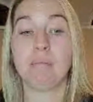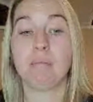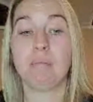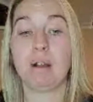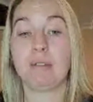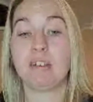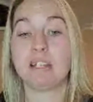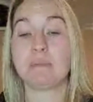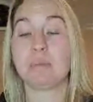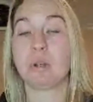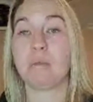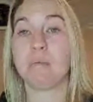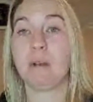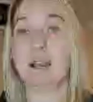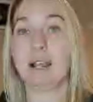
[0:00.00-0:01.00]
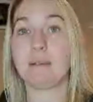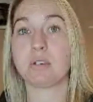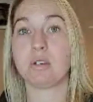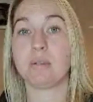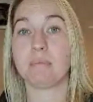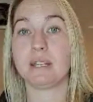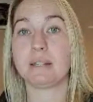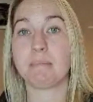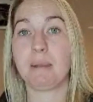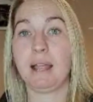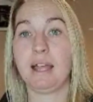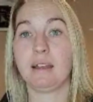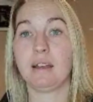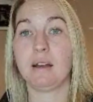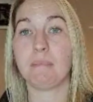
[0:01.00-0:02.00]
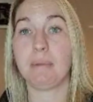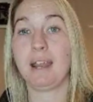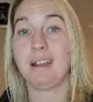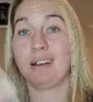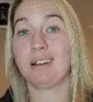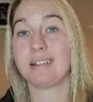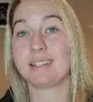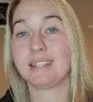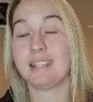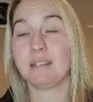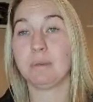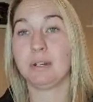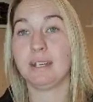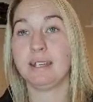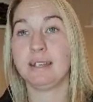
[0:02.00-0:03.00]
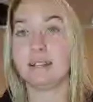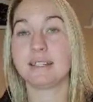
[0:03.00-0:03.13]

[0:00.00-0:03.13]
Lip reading: my Facebook on my laptop is playing up and I can't see them on here.